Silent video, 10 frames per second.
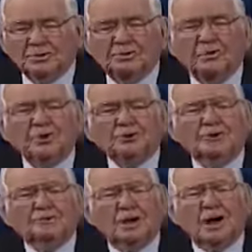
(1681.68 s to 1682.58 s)
but you
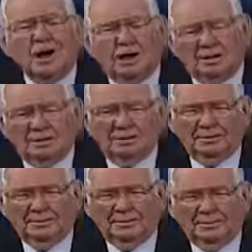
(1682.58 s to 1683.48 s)
worship God
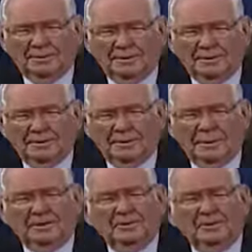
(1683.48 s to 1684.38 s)

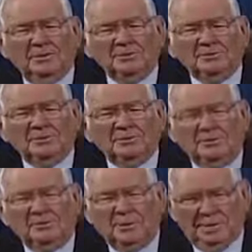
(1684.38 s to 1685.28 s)
and you
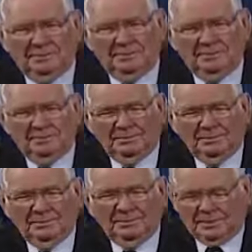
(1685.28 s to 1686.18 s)
listen to Him
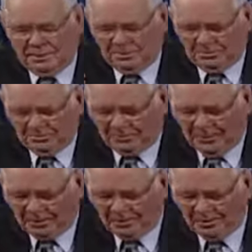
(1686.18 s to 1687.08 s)
and you
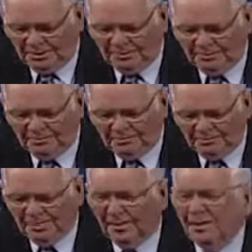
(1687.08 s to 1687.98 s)
follow Him.
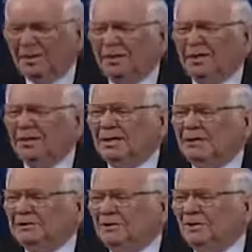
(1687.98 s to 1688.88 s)

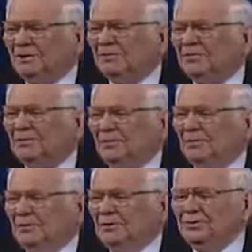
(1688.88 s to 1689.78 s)
It is no different
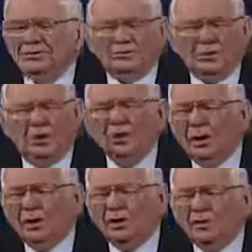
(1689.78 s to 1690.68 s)
than we use the
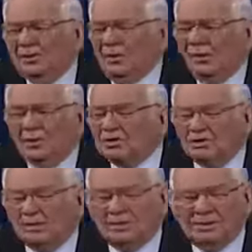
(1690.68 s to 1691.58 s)
oil. We don't
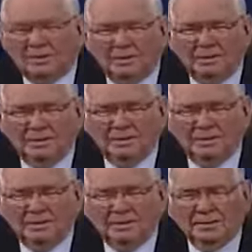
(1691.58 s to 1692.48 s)
worship it,
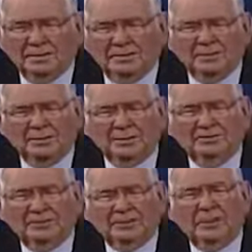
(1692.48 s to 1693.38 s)
but we
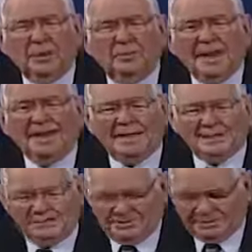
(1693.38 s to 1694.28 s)
use it in
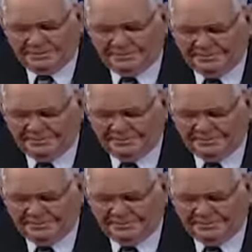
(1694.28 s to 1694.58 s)
obedience.